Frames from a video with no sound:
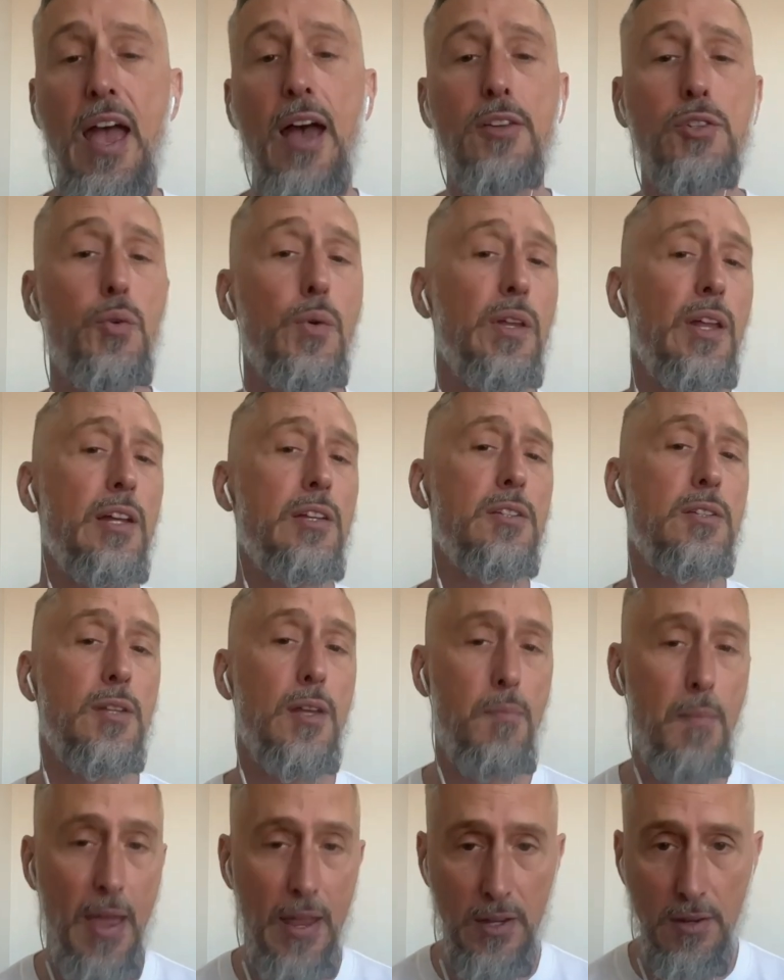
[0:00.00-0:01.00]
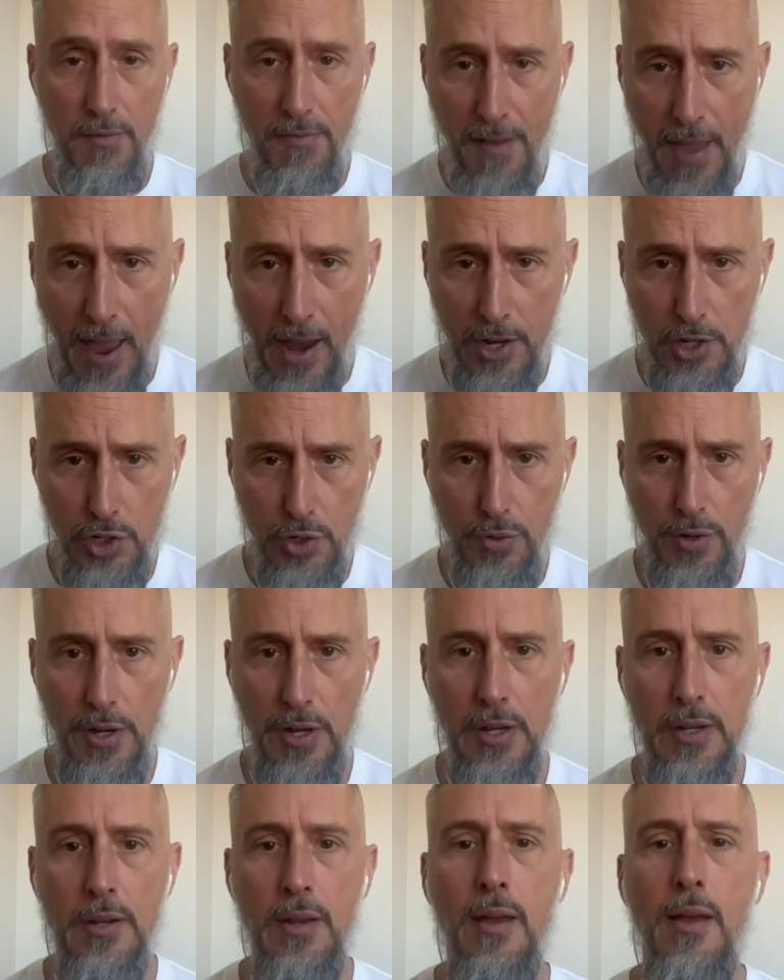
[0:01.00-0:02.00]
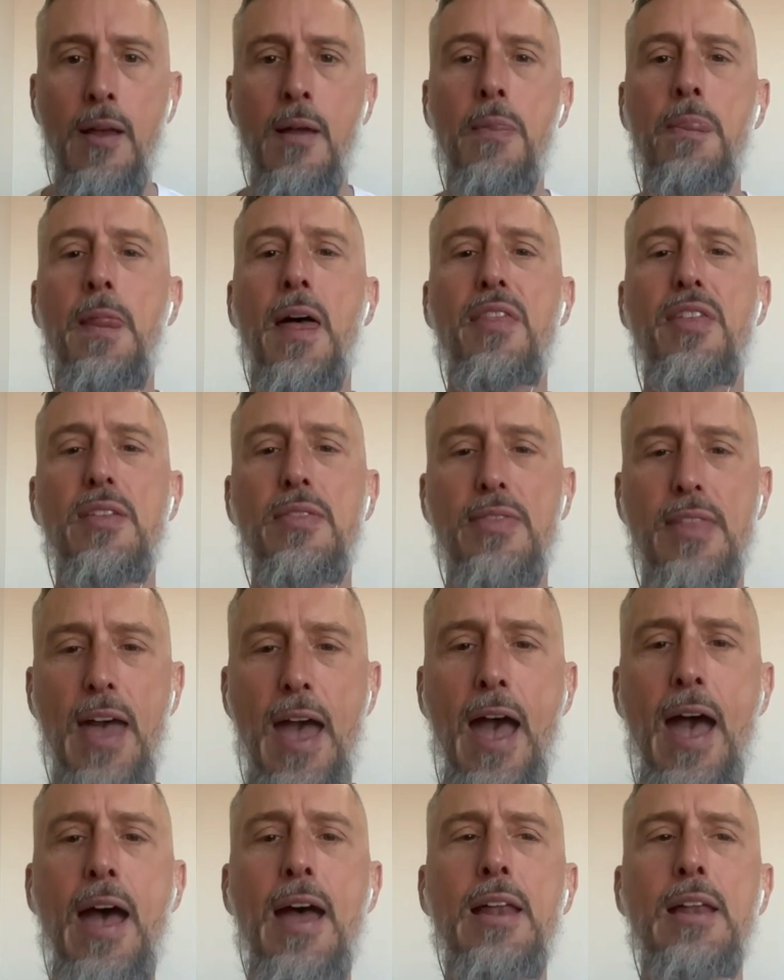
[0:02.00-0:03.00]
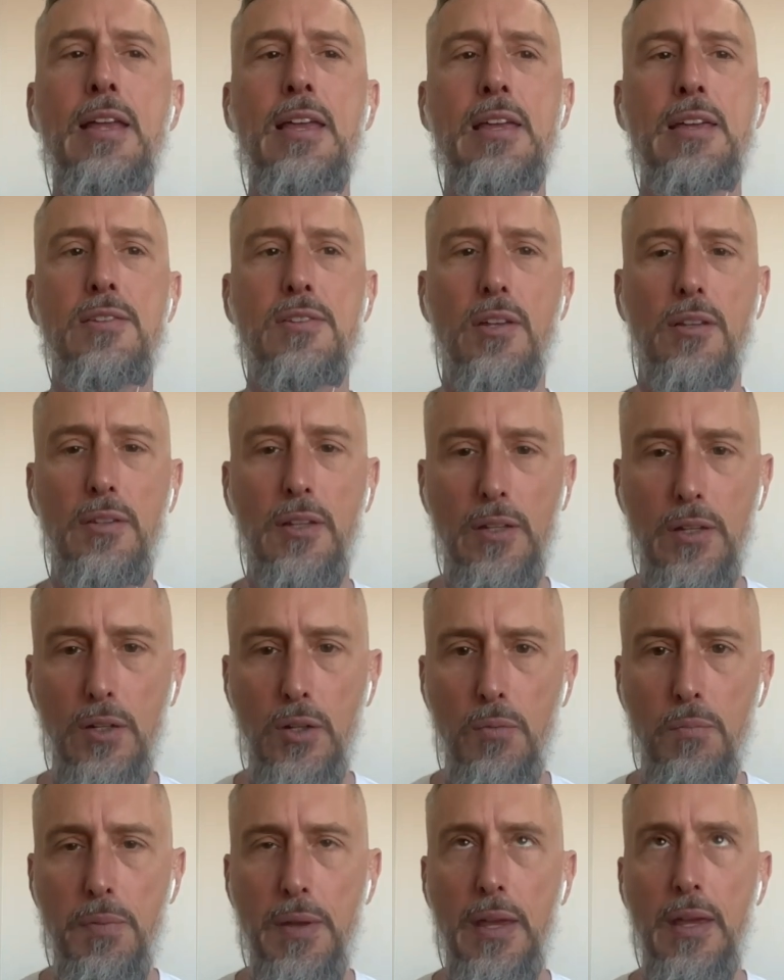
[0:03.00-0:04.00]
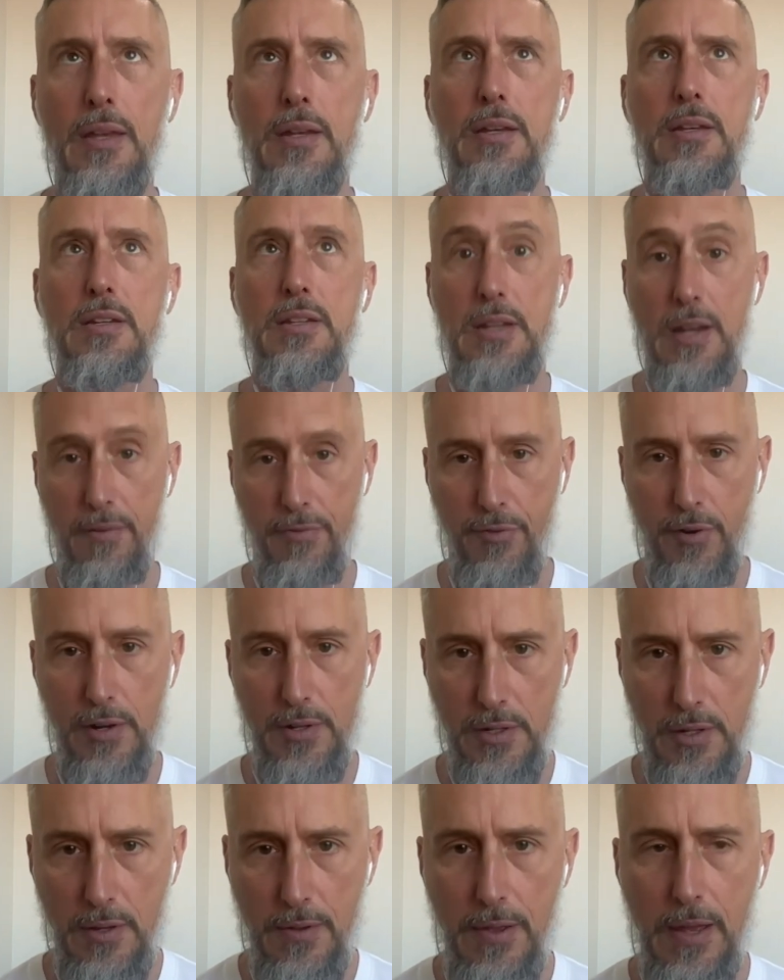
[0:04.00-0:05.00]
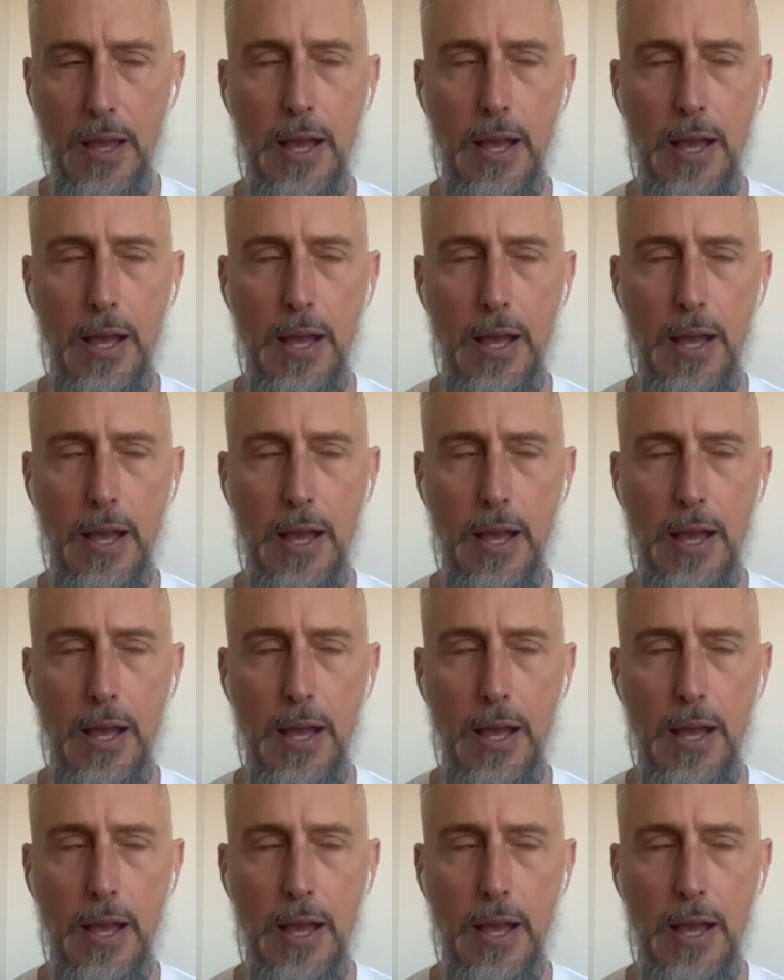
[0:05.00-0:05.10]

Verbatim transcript: As it relates to manufacturing, I think that is a little bit different.